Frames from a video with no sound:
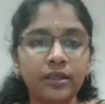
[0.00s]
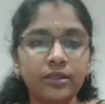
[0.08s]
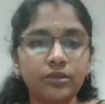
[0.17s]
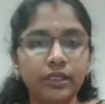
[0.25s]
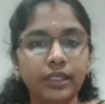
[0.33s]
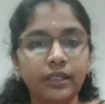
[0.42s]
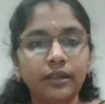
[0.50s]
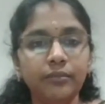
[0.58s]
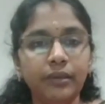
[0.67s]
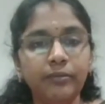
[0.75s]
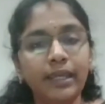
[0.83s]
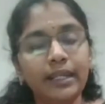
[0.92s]
So here
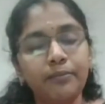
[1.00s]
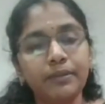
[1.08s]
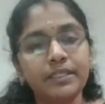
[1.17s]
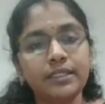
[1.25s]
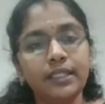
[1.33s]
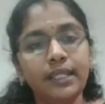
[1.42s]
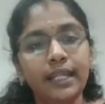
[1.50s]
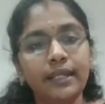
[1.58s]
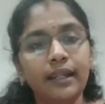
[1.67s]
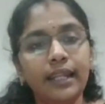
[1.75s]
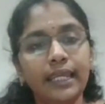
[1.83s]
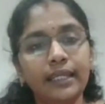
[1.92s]
we may represent the
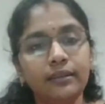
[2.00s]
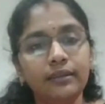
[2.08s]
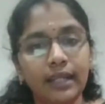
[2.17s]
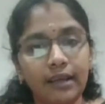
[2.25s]
data like